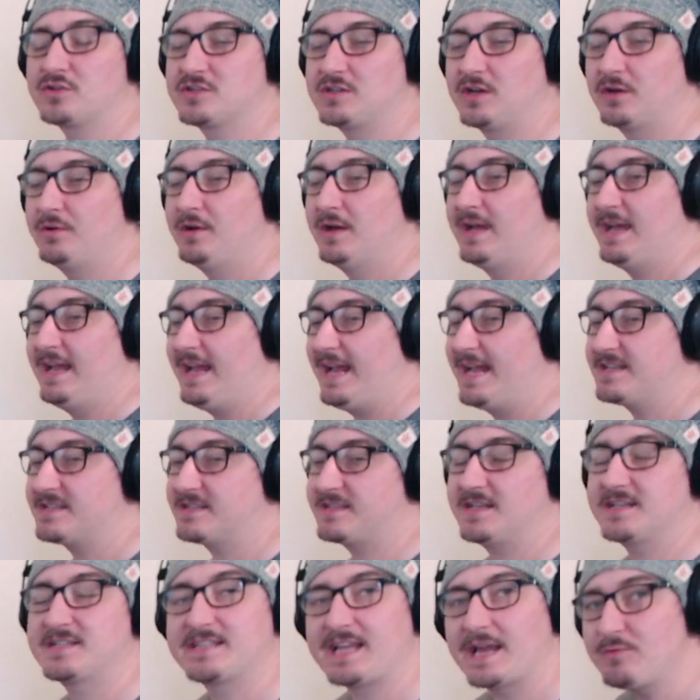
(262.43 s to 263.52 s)
So
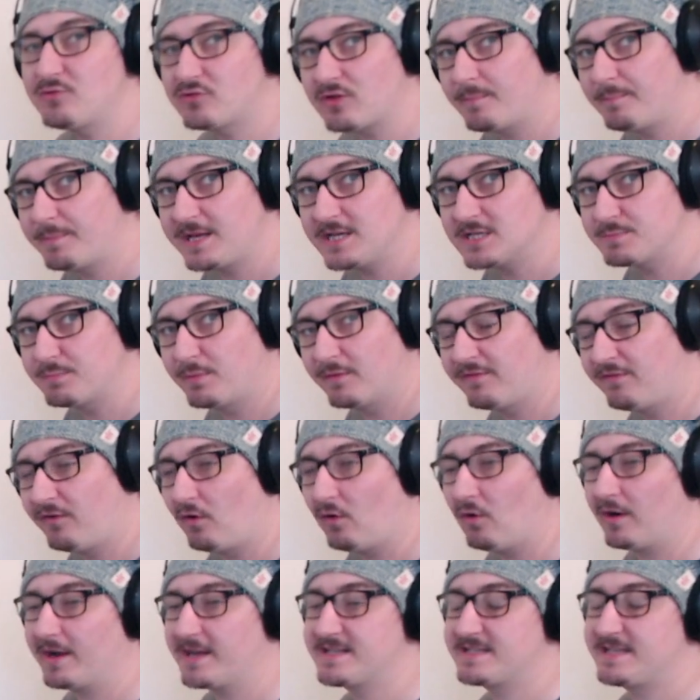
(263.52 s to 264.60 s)
it's the same drum beat as
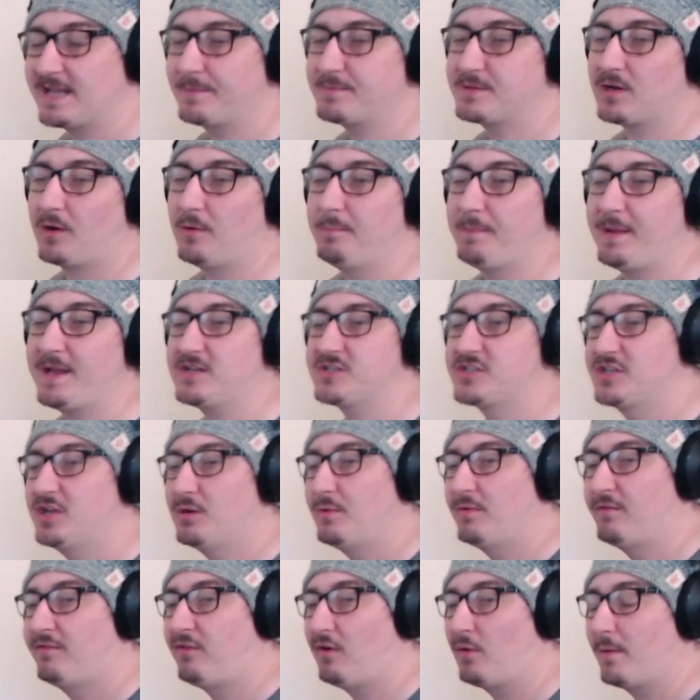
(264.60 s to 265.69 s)
before, except on beats
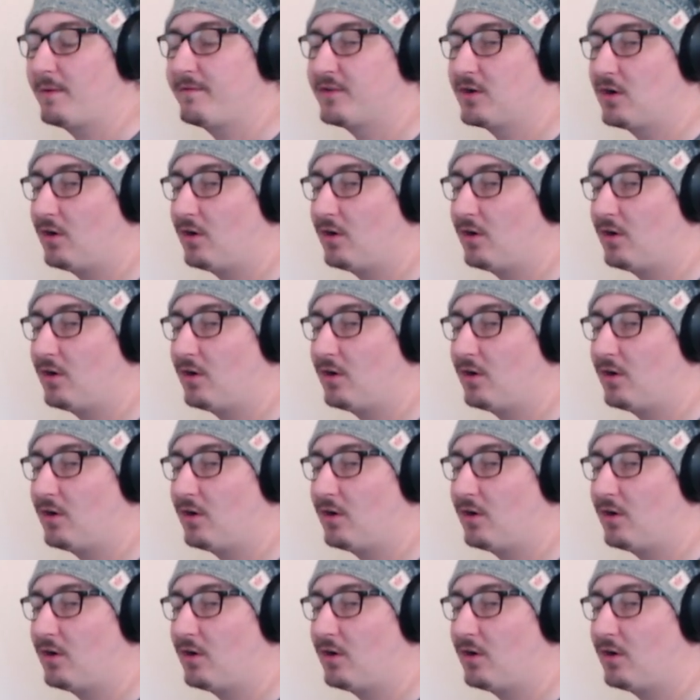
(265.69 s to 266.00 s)
2 and 4, we've